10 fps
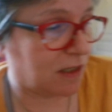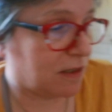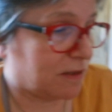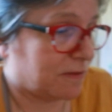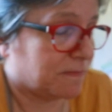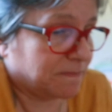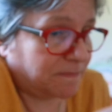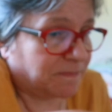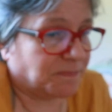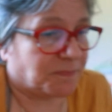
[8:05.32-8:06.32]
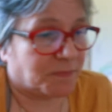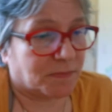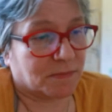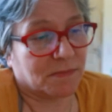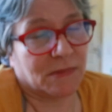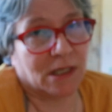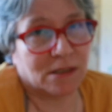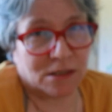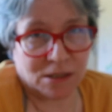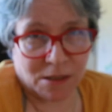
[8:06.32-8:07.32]
Um,
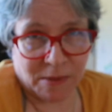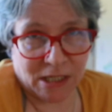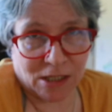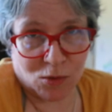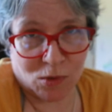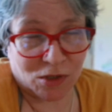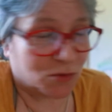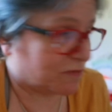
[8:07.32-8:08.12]
this is going to be another one of